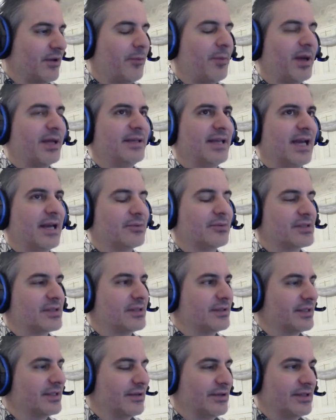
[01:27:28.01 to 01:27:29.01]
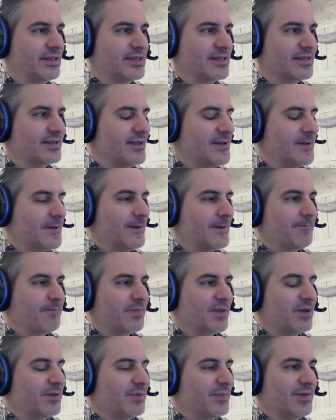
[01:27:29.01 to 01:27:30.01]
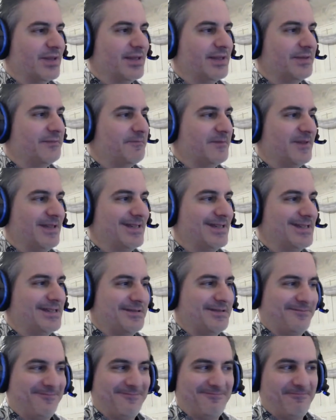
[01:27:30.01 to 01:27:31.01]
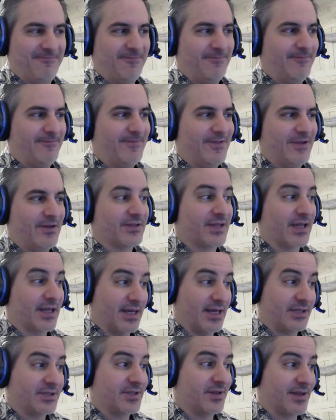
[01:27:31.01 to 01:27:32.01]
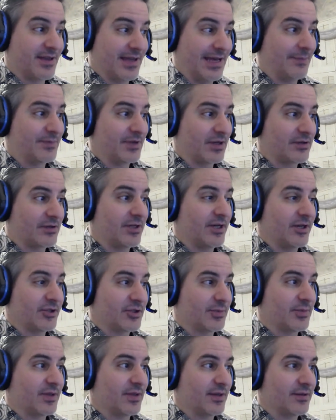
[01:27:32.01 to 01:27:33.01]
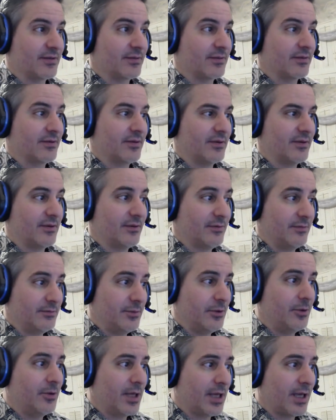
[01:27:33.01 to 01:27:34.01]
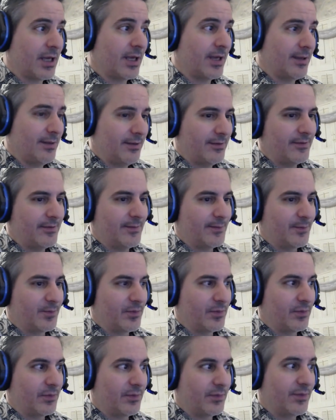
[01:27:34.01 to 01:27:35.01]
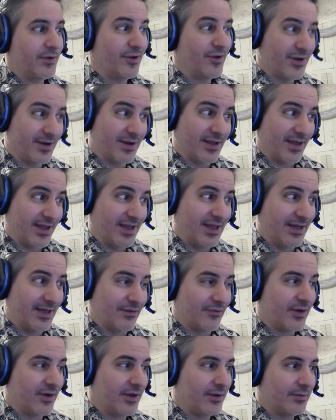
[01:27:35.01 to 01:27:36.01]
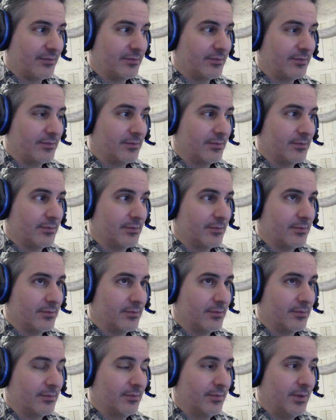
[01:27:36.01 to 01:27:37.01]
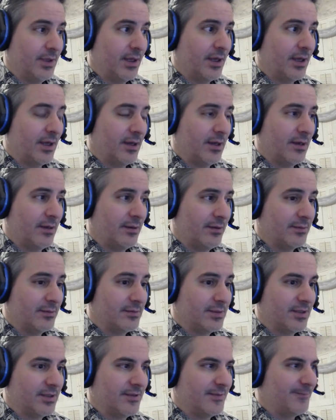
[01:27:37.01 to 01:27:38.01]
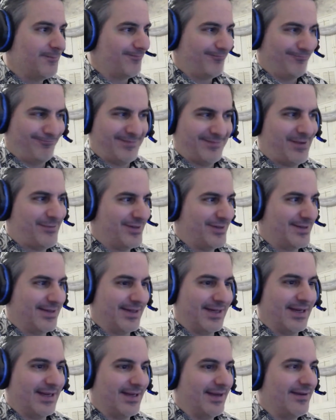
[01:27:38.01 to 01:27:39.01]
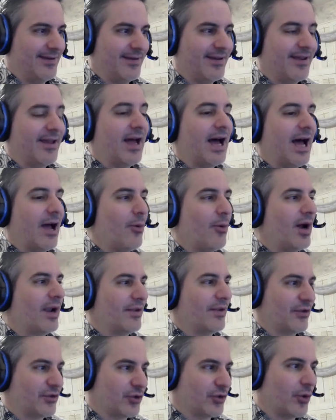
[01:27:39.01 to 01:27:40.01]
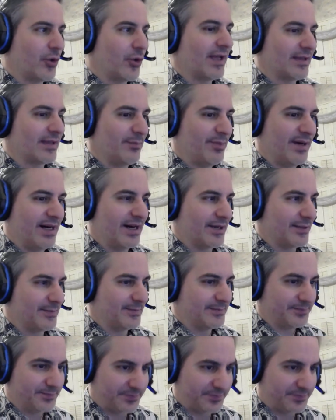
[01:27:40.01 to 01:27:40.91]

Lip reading: My dad was hilarious. He goes, I got you the Captain Crunch. I'm like, okay. You're gonna eat it, right? Yeah. I wasn't eating it. I wanted the toy at the bottom.